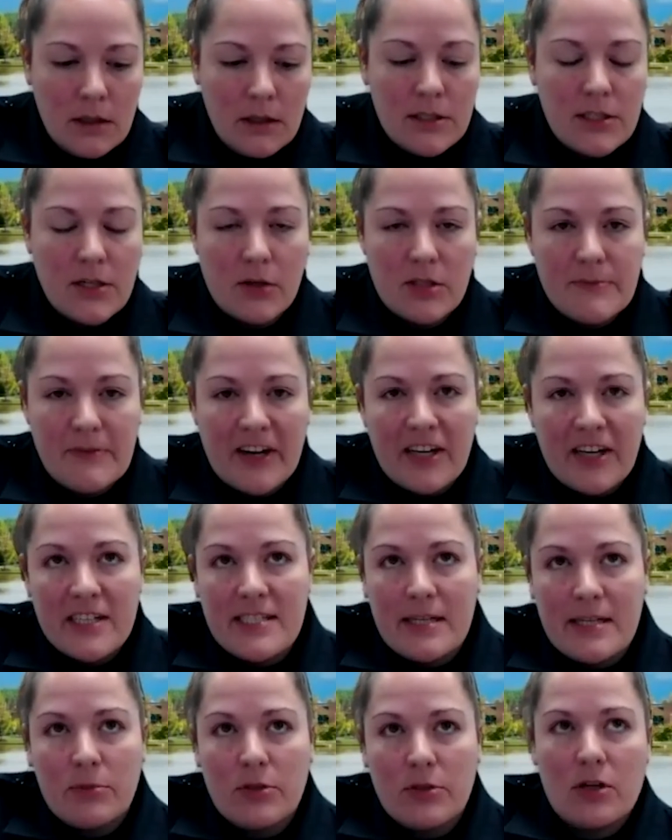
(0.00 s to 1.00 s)
So it's very
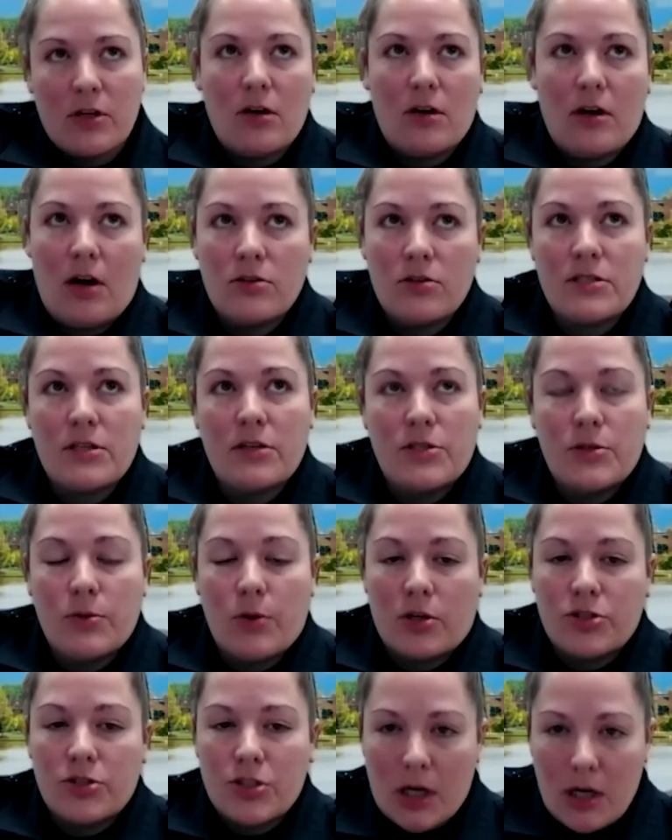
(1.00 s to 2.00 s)
similar also to
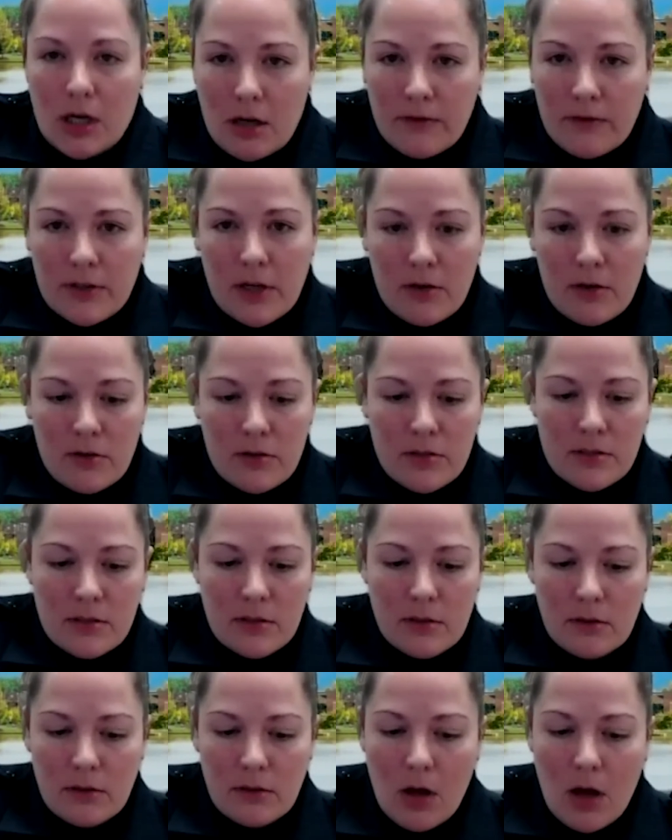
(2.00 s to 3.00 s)
our drug overdose
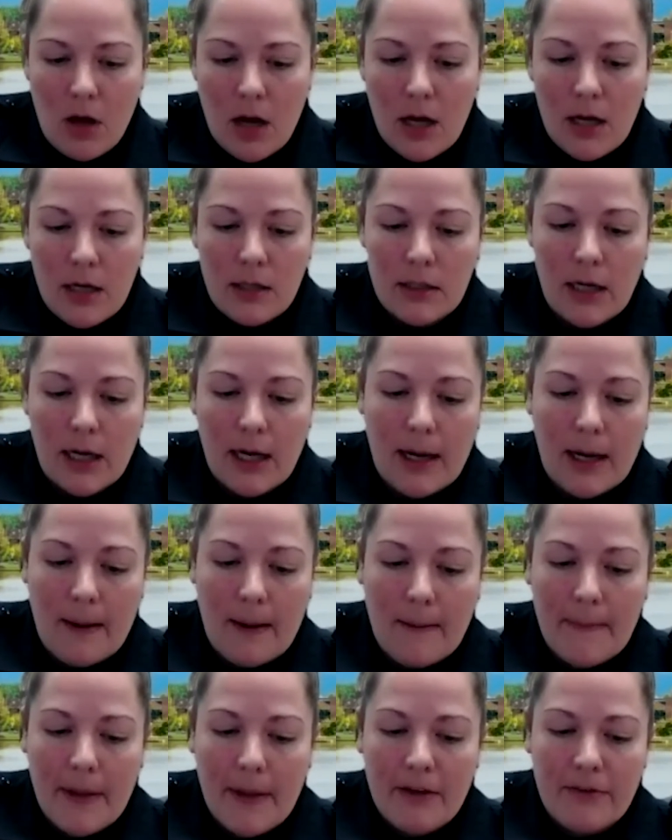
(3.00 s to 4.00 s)
law.
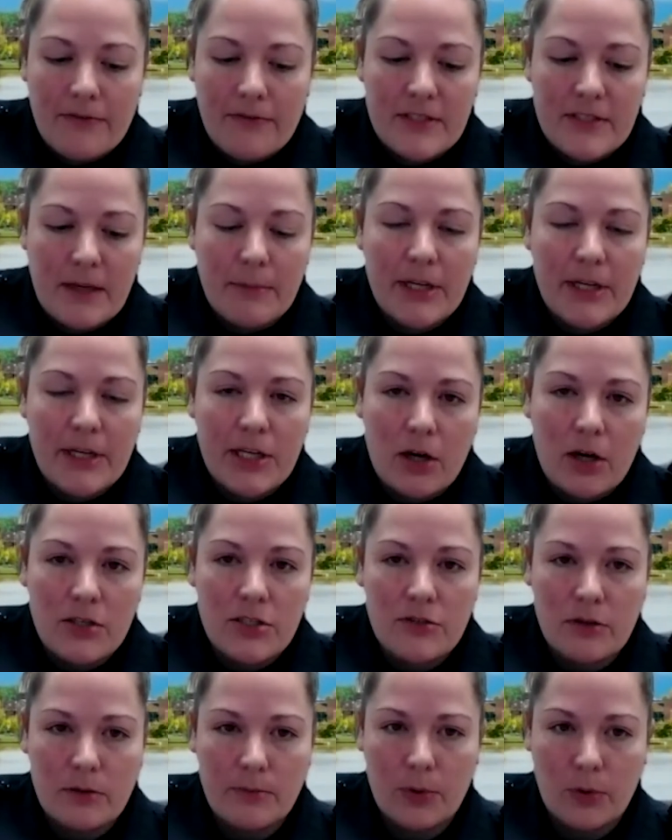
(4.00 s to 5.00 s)
If somebody calls
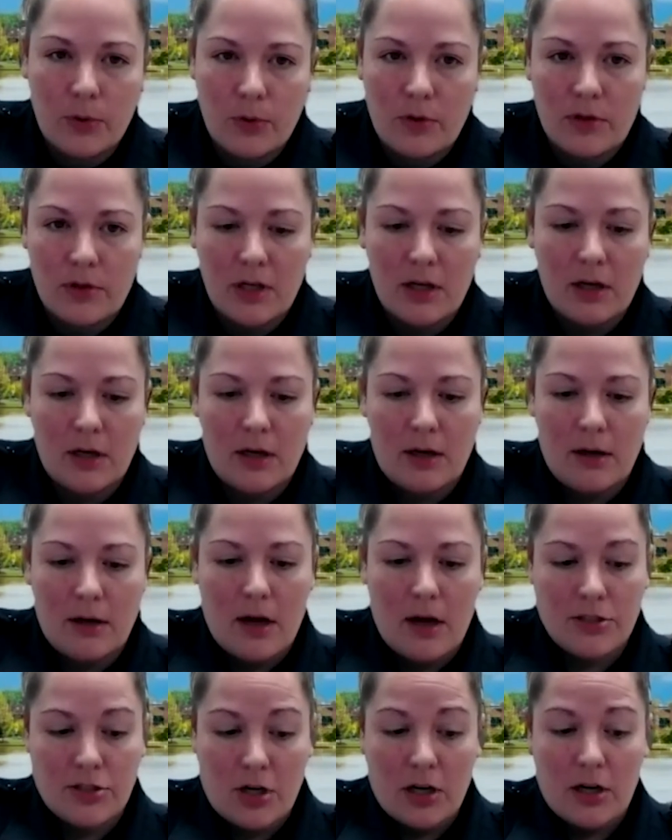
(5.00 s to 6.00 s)
to report
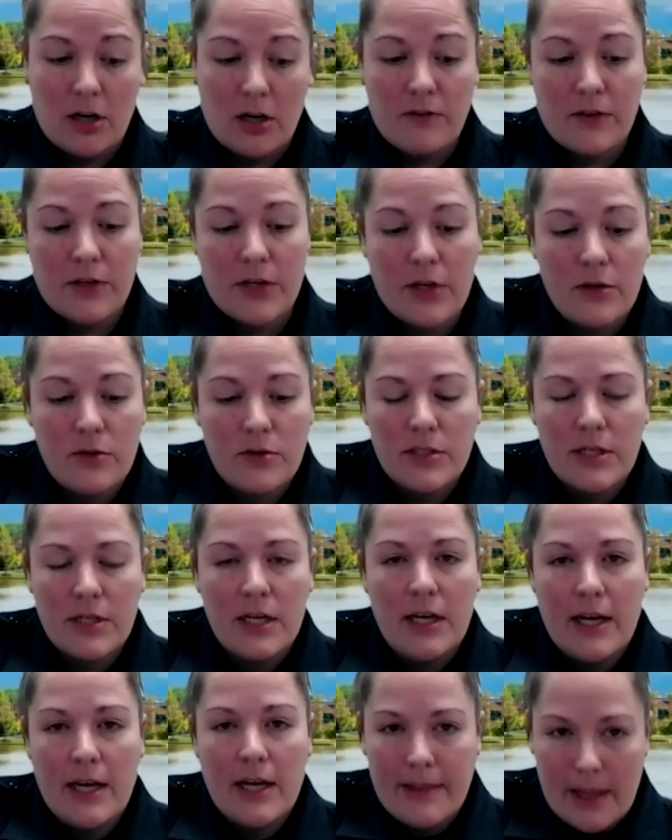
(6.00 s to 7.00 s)
a drug overdose
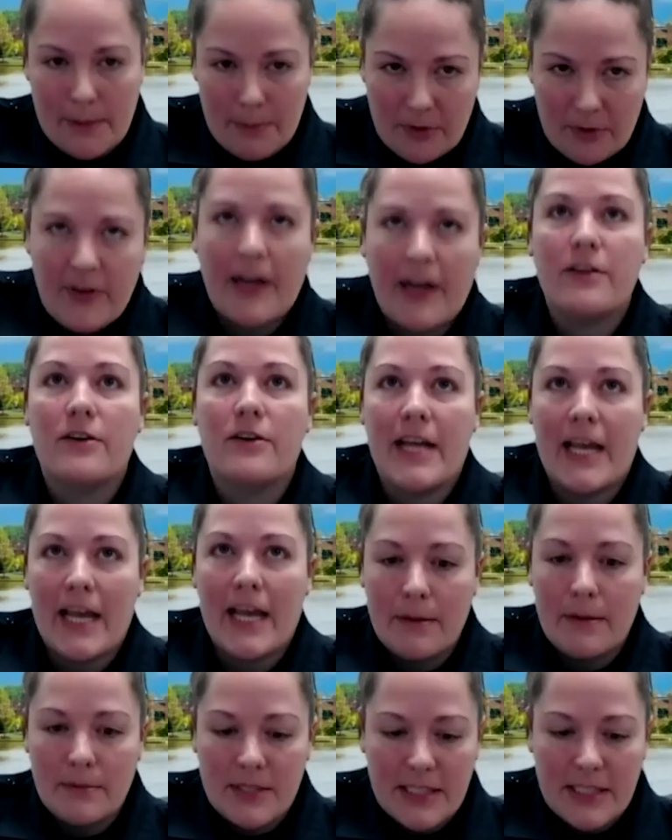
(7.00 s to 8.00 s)
and they provide their
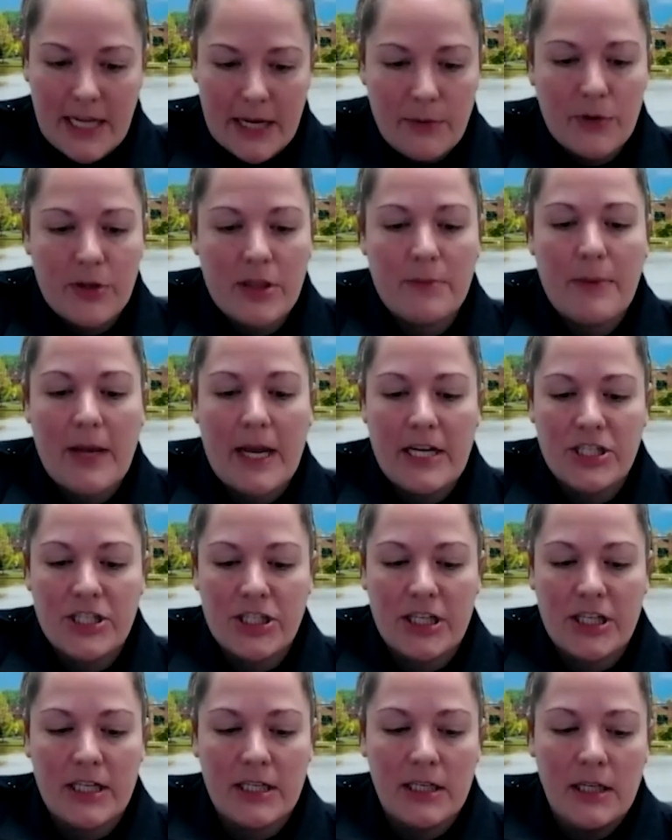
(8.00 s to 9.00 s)
name, stay with the
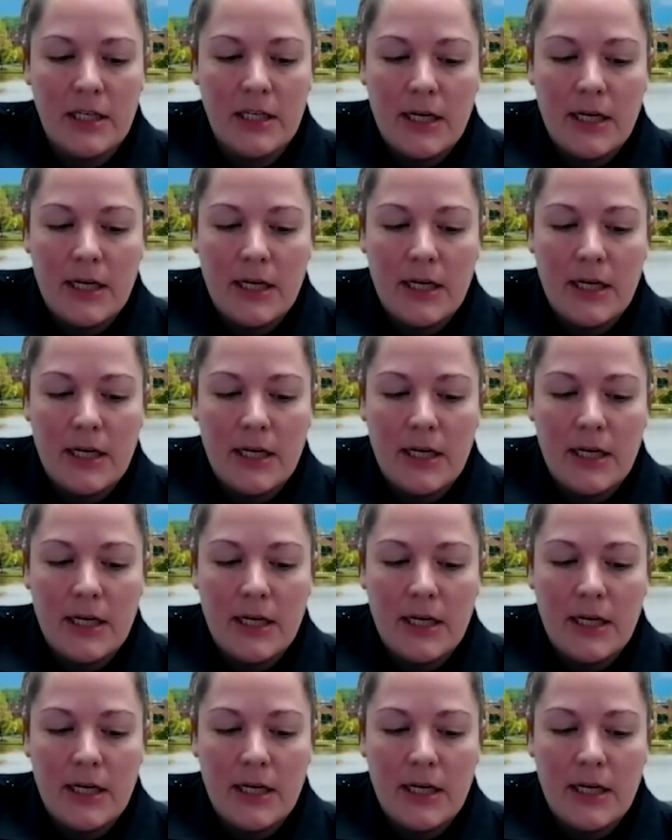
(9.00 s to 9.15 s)
patient,